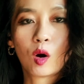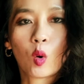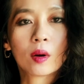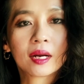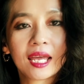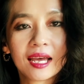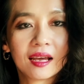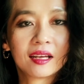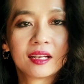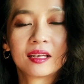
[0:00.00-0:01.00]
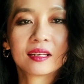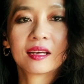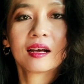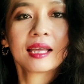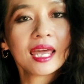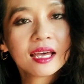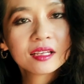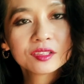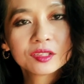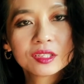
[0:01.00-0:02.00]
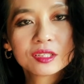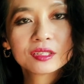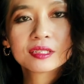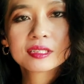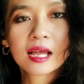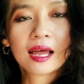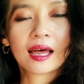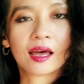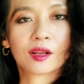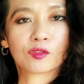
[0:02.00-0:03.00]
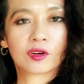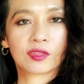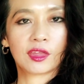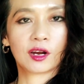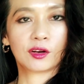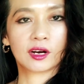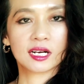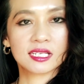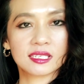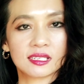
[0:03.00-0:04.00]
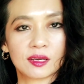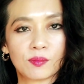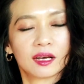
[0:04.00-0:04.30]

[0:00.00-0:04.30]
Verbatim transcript: organic candles, and over there you're gonna see